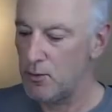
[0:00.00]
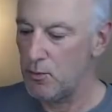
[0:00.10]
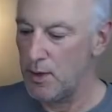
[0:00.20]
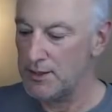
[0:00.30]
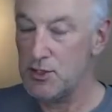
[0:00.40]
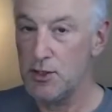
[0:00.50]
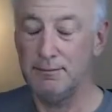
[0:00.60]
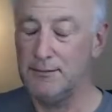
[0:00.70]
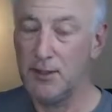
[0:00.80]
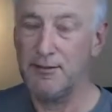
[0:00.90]
want to
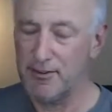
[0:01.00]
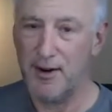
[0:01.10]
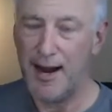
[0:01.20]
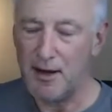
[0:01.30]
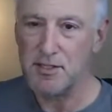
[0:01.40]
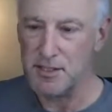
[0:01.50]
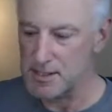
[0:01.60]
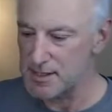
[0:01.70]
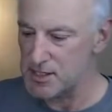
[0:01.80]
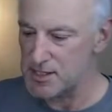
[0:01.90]
look for houses.
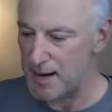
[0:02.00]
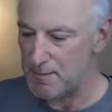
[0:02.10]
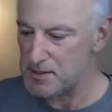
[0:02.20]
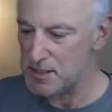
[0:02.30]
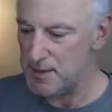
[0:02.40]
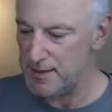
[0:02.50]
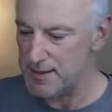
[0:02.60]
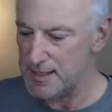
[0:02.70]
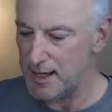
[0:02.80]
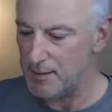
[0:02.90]
It just happens to be the
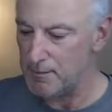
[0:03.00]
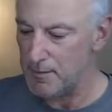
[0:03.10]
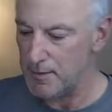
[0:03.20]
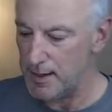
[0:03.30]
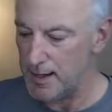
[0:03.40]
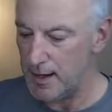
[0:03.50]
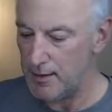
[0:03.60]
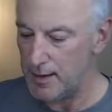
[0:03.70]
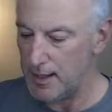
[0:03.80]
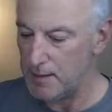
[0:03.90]
time. Now,
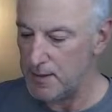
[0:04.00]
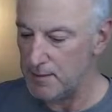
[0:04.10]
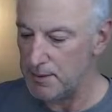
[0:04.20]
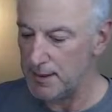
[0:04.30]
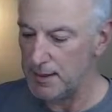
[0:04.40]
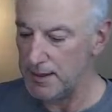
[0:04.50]
it could be completely